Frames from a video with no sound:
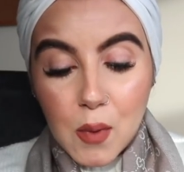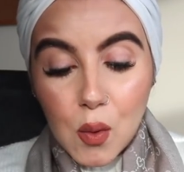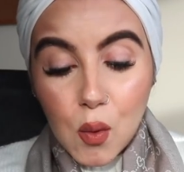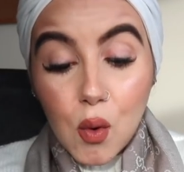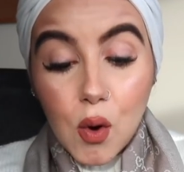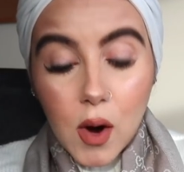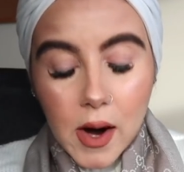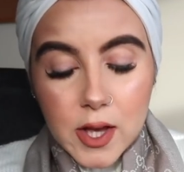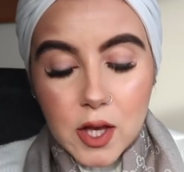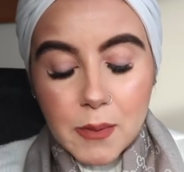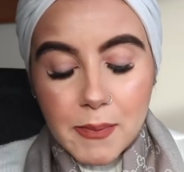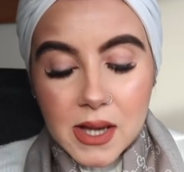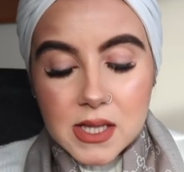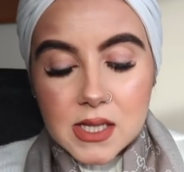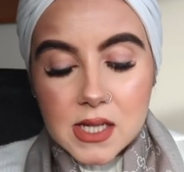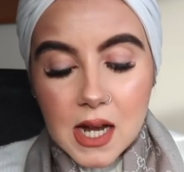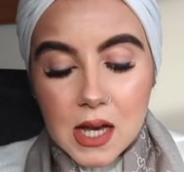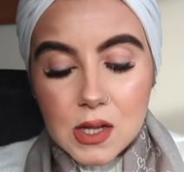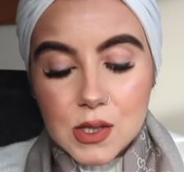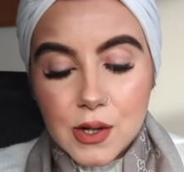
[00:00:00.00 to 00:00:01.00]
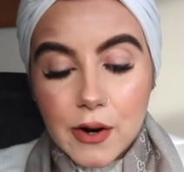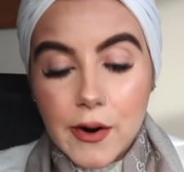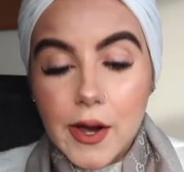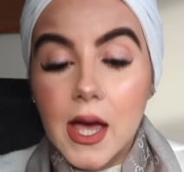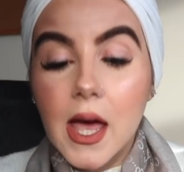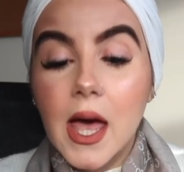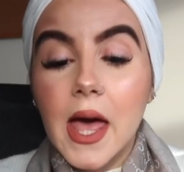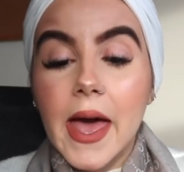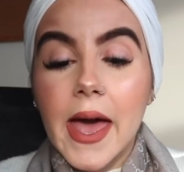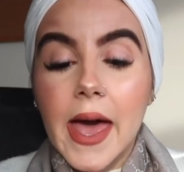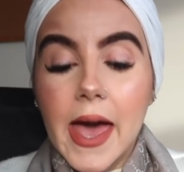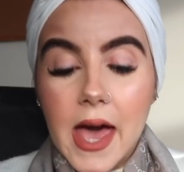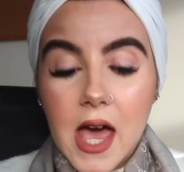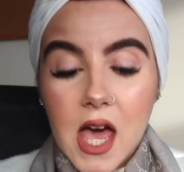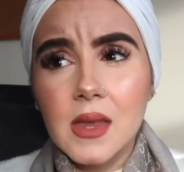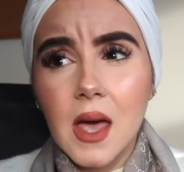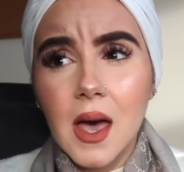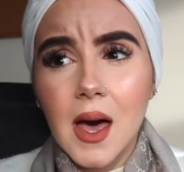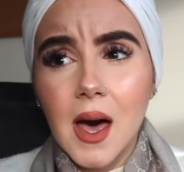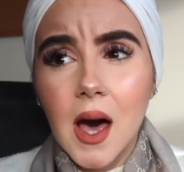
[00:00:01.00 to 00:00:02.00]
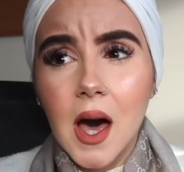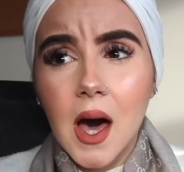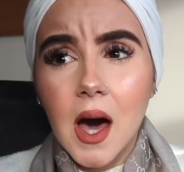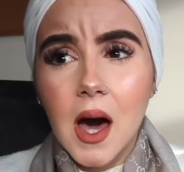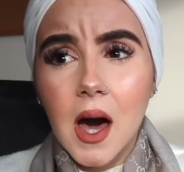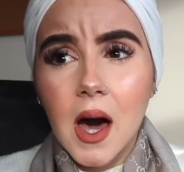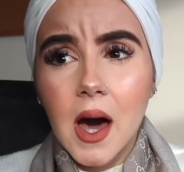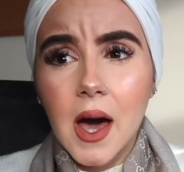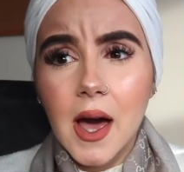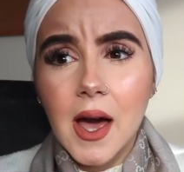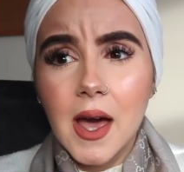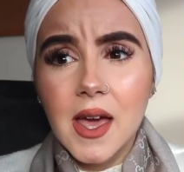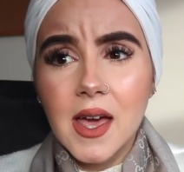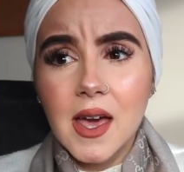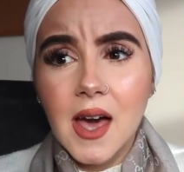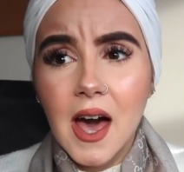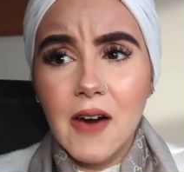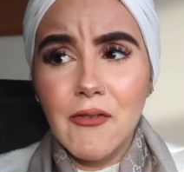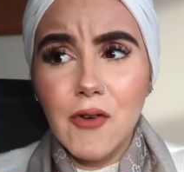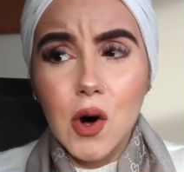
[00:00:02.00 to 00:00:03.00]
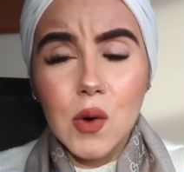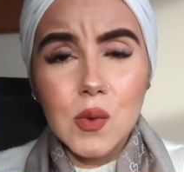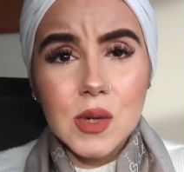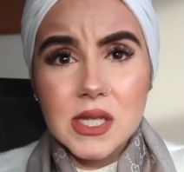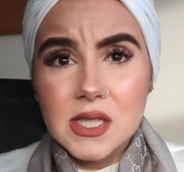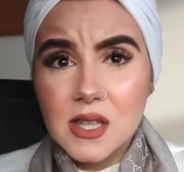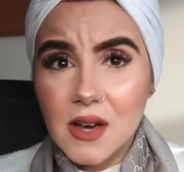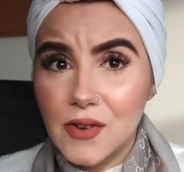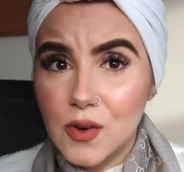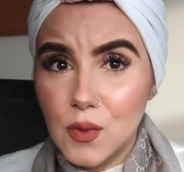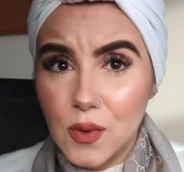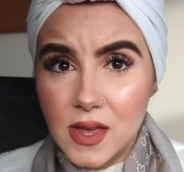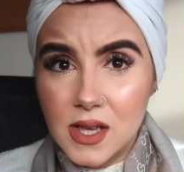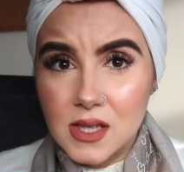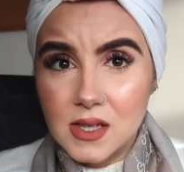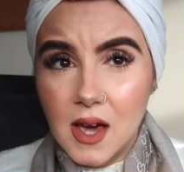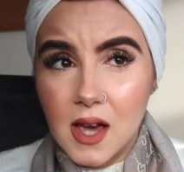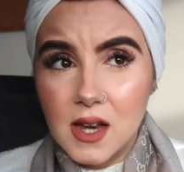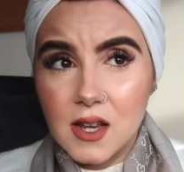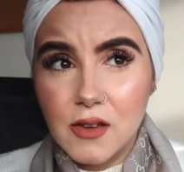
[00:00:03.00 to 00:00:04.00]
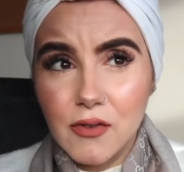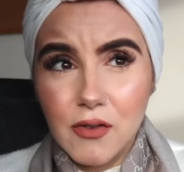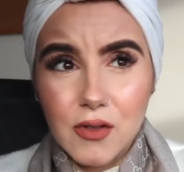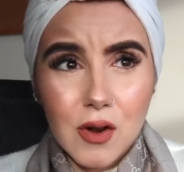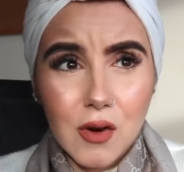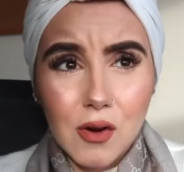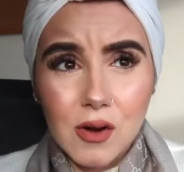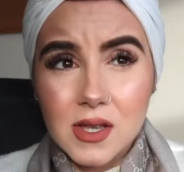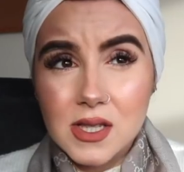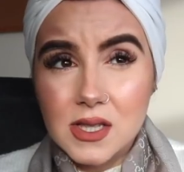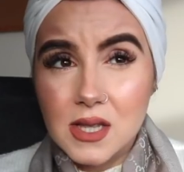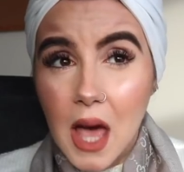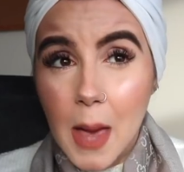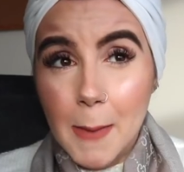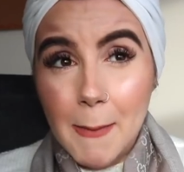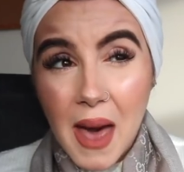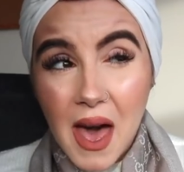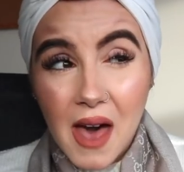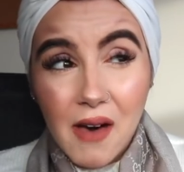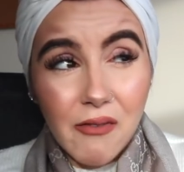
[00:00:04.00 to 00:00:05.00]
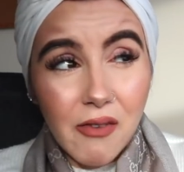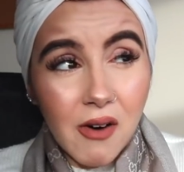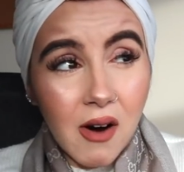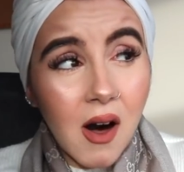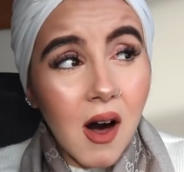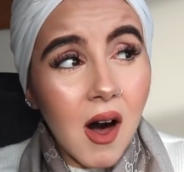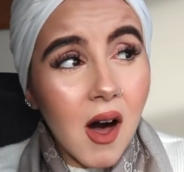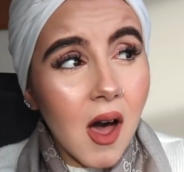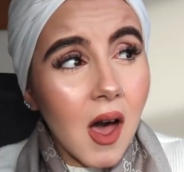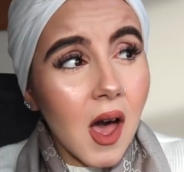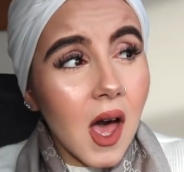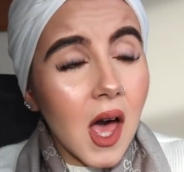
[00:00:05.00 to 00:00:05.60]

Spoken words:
Or are you better now, sorry. I have always suffered with anxiety for the longest time ever.